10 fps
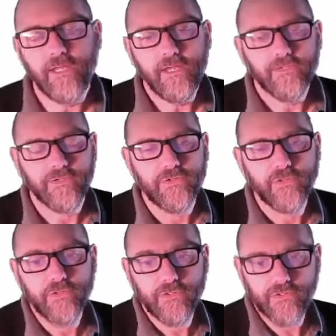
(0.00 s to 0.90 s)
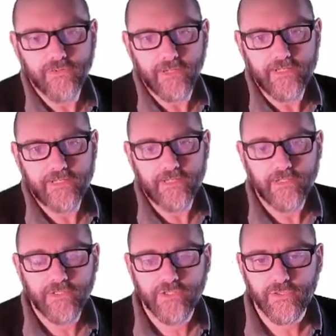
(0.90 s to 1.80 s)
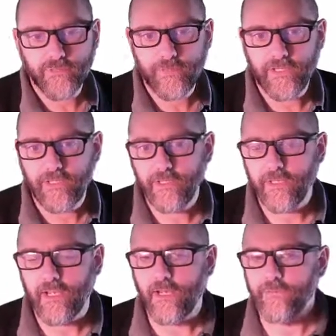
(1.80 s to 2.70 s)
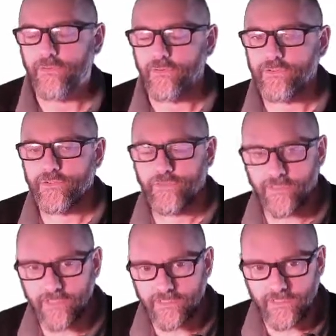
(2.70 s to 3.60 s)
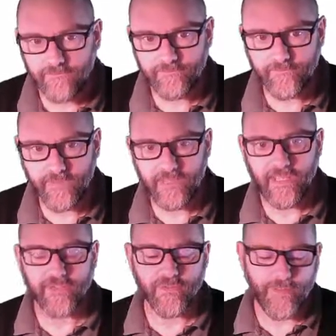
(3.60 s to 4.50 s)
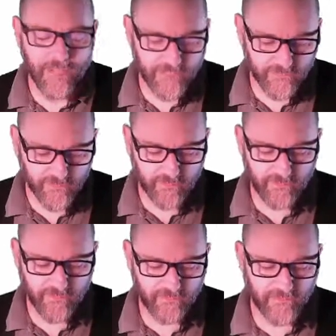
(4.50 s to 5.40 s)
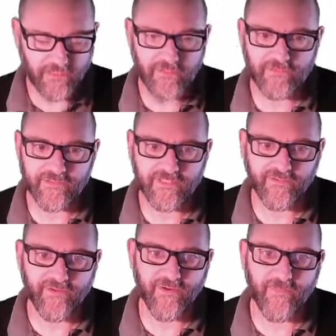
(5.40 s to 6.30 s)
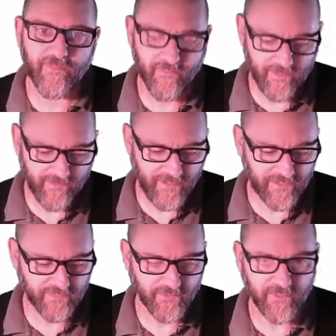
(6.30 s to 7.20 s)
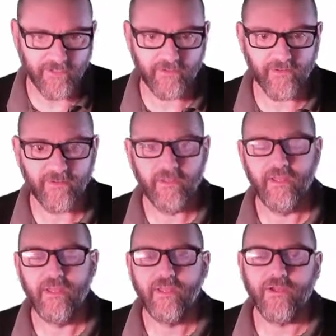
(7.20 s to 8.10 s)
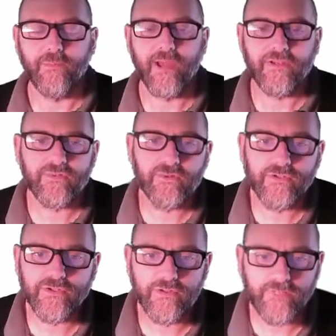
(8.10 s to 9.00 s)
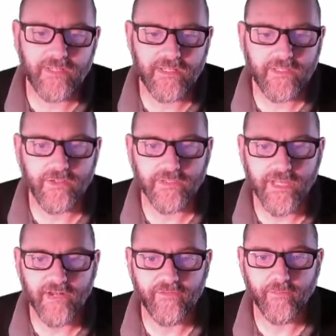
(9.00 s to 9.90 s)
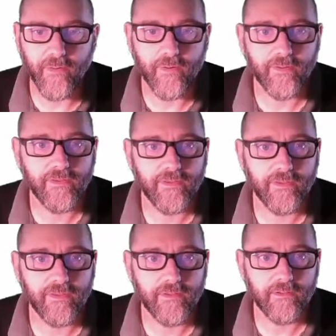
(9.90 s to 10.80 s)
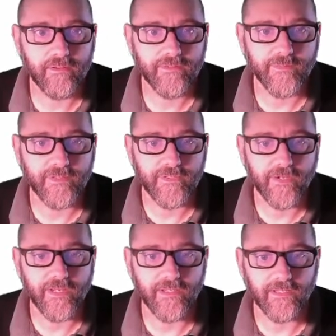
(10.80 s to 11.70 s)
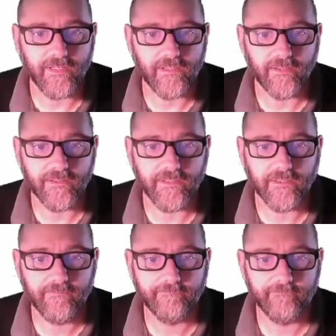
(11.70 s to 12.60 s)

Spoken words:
So your user ID should be your student ID, and your password, and I'll have to see if I remember my password here. Your password should be your date of birth. Let's make sure I can get logged in.